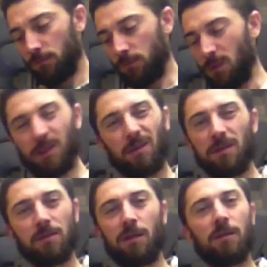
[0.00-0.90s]
Well, it
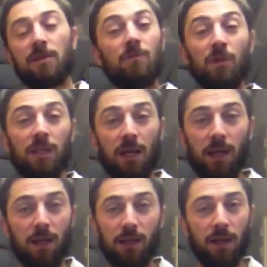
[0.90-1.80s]
doesn't. It doesn't really
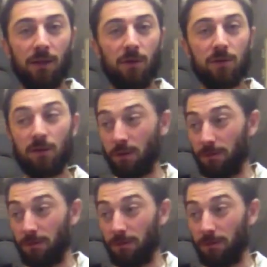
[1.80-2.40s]
take any getting used to.